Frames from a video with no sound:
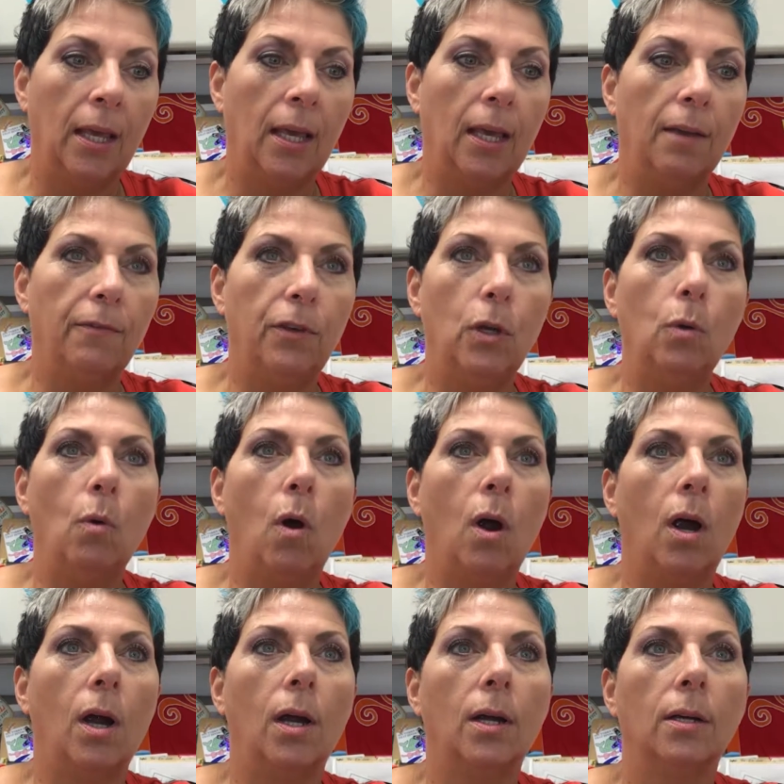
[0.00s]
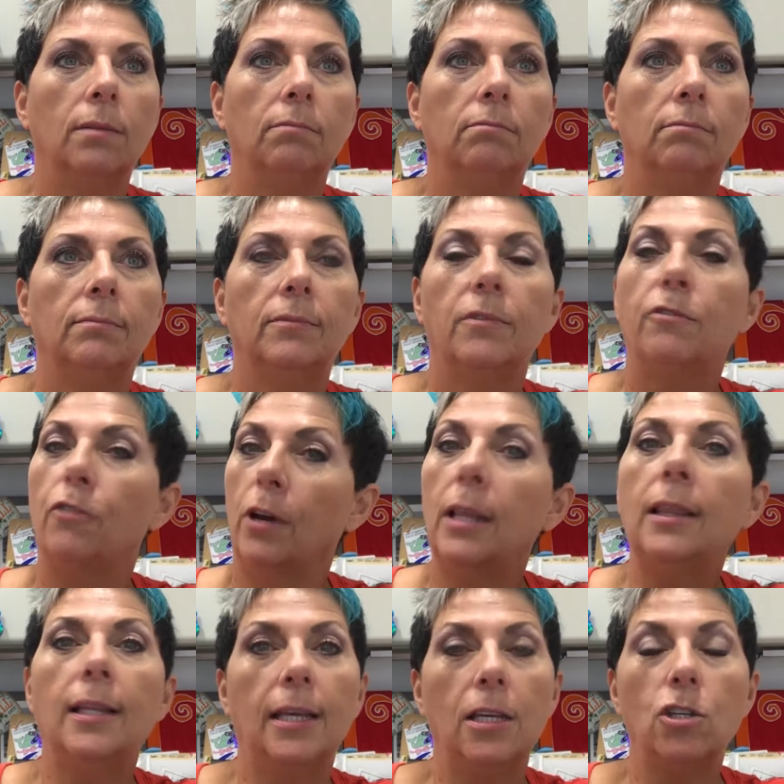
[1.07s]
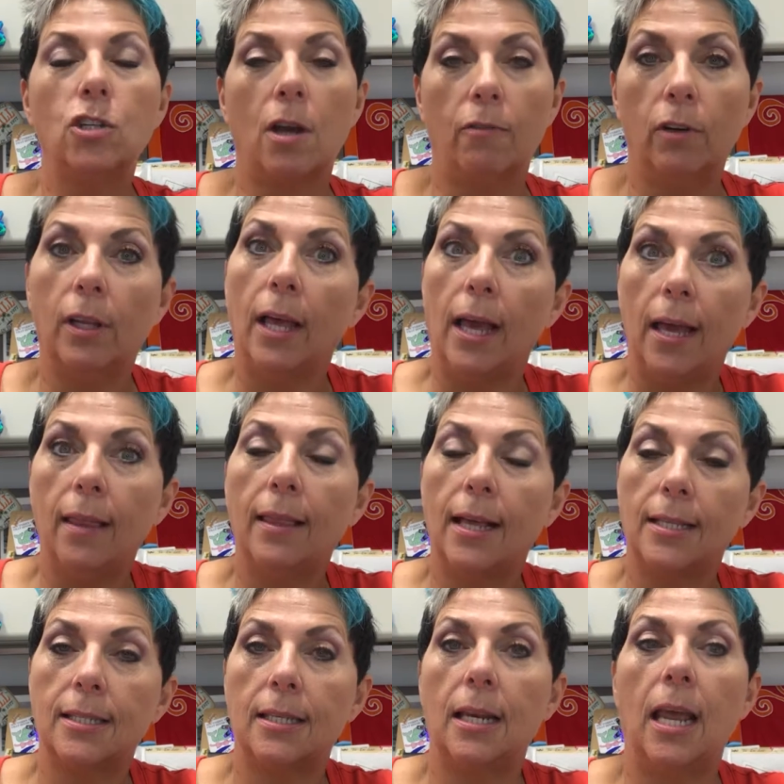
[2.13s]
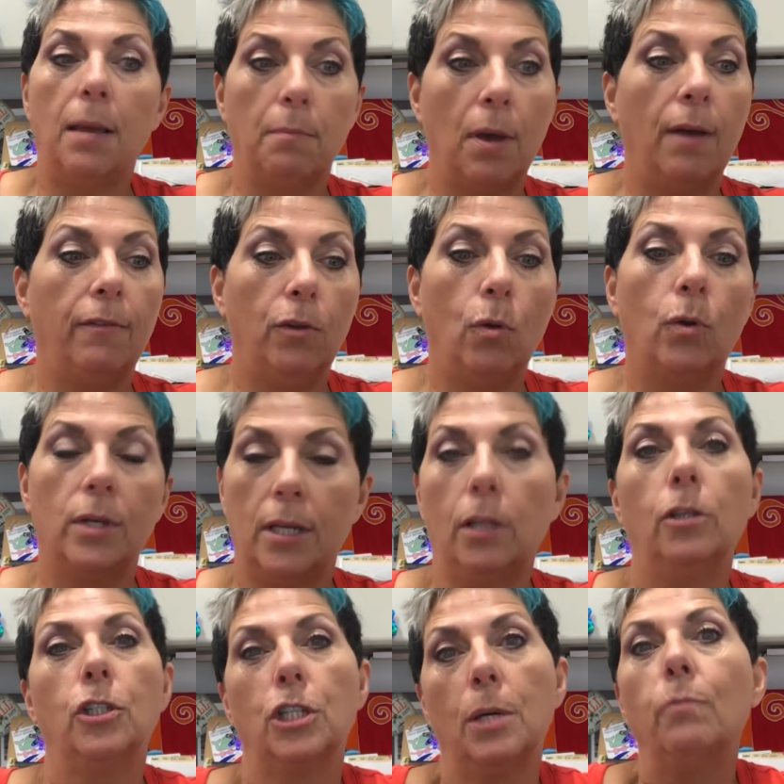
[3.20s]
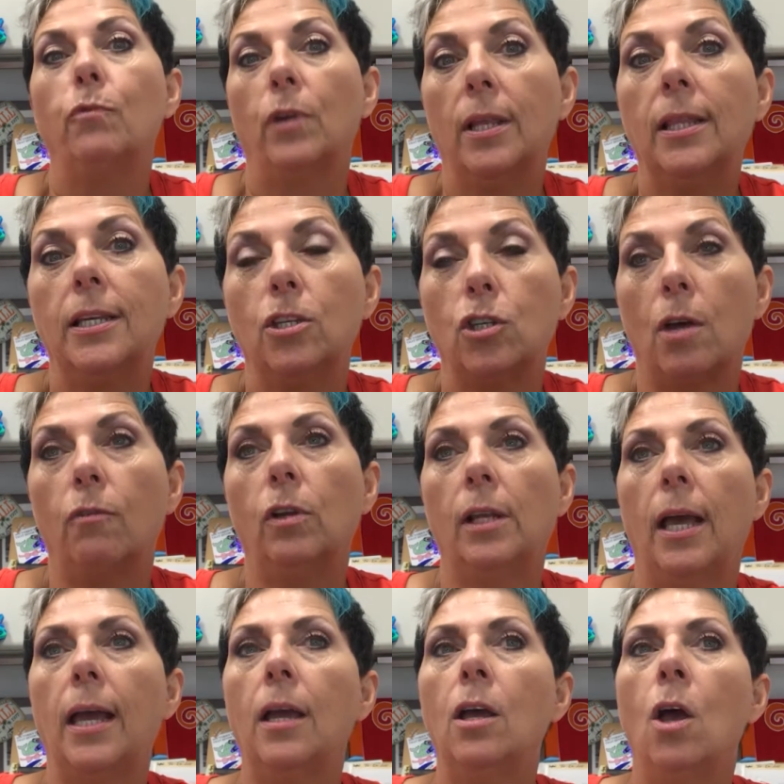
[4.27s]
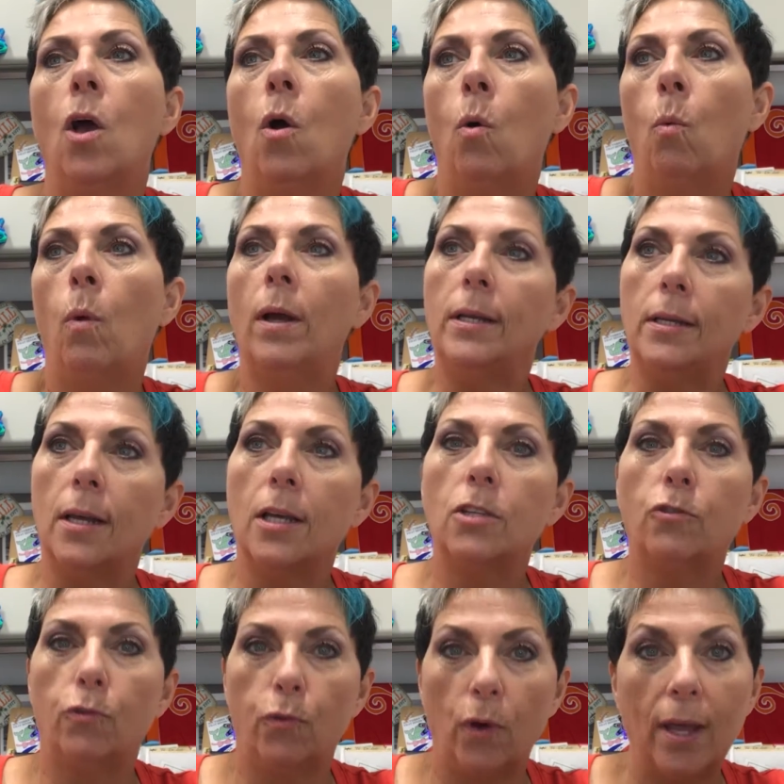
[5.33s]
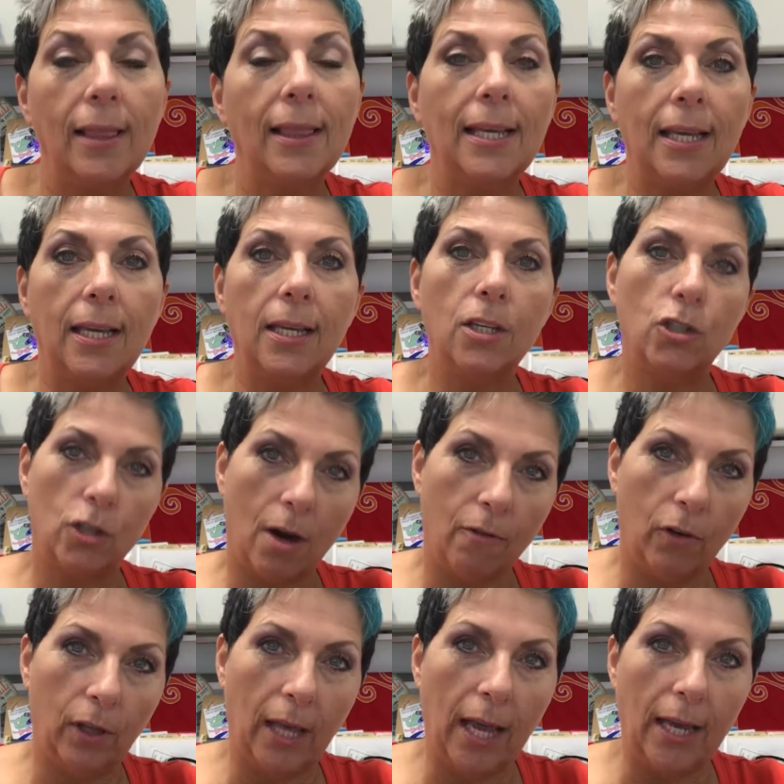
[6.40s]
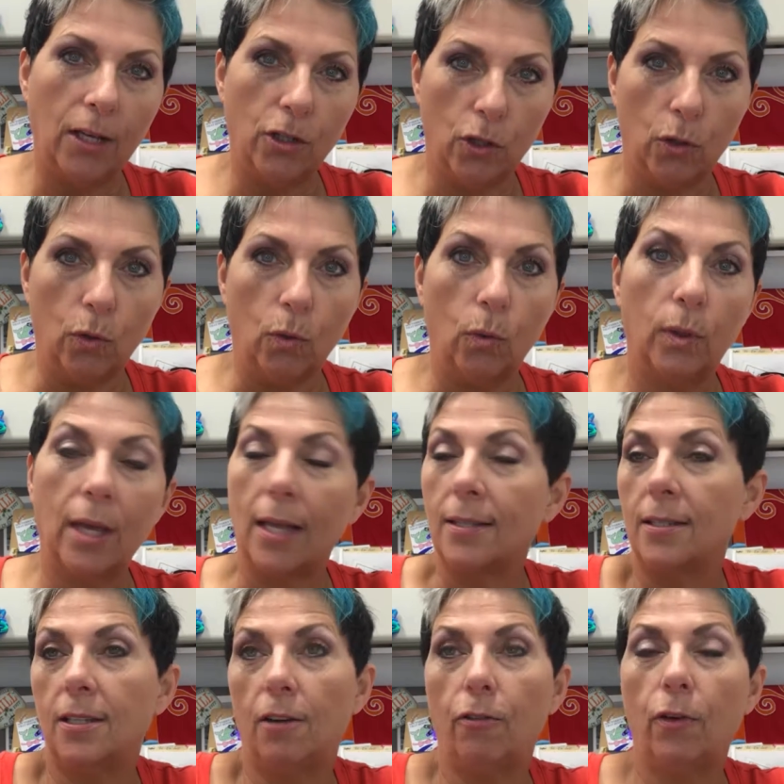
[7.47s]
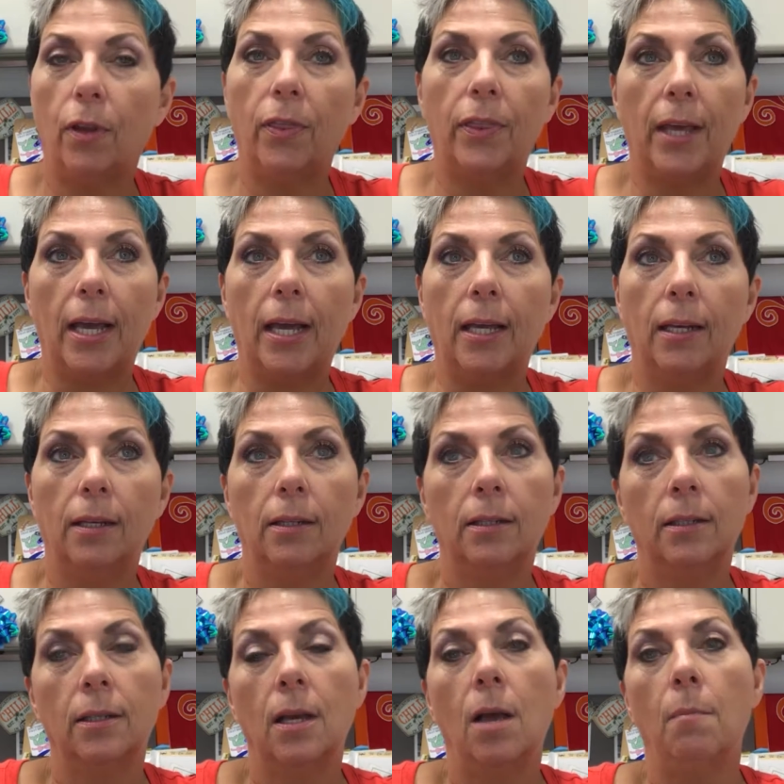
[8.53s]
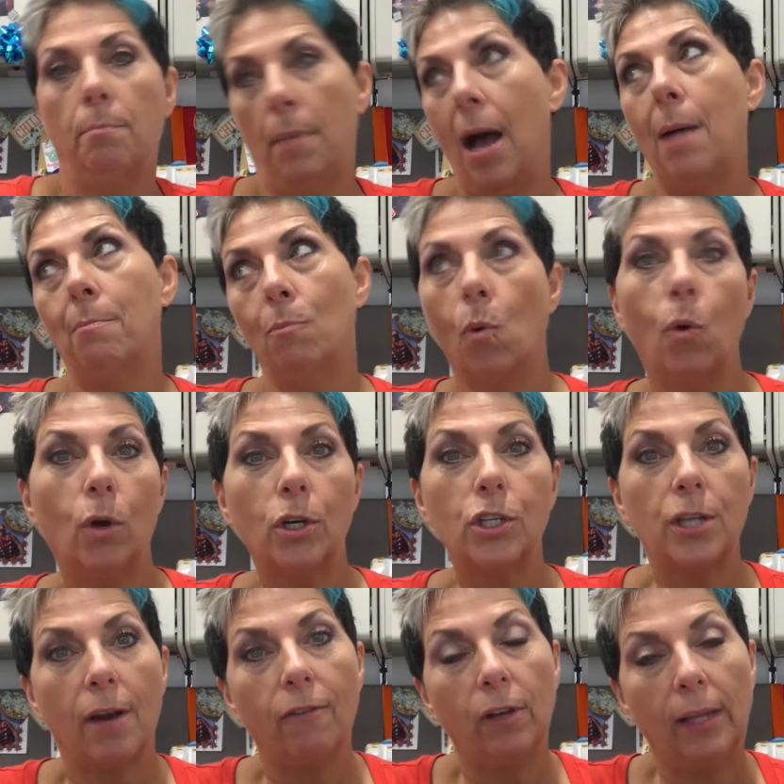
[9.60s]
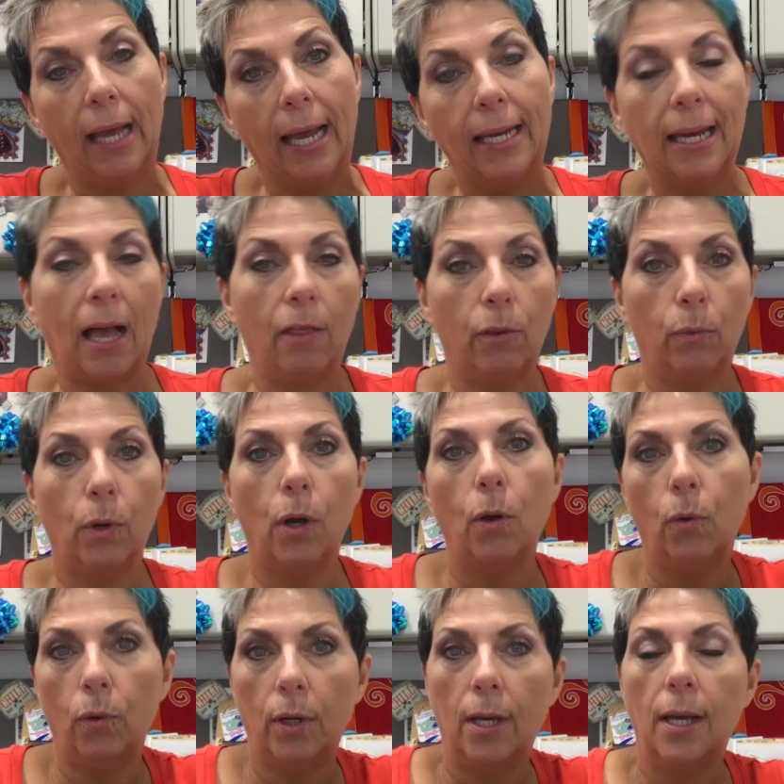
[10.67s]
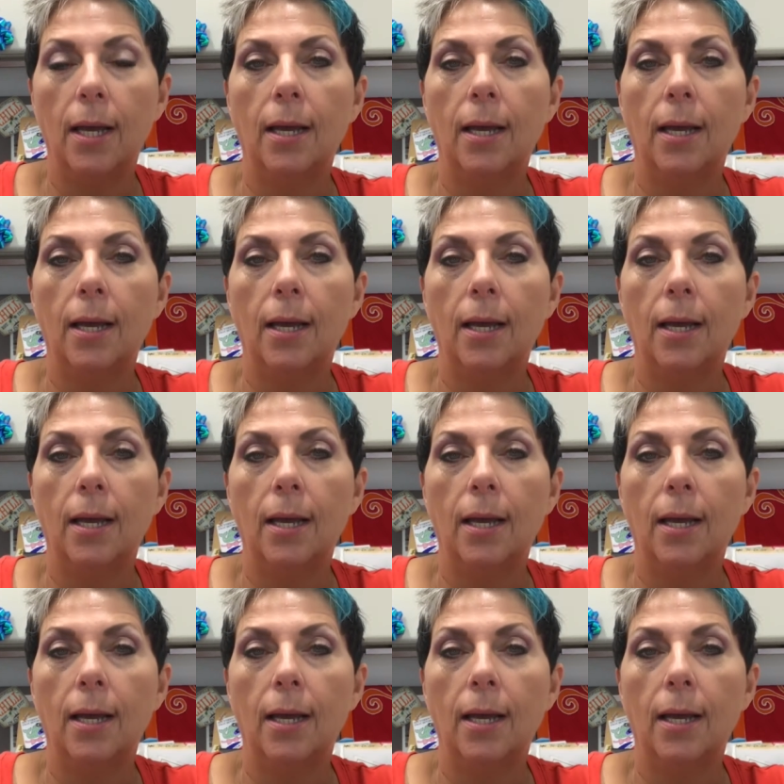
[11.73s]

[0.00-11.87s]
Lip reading: If you are Friendly Chevrolet, that's the name of your dealership, Friendly Chevrolet, what does Friendly Chevrolet do that's different than Bob Moore Chevrolet down the road?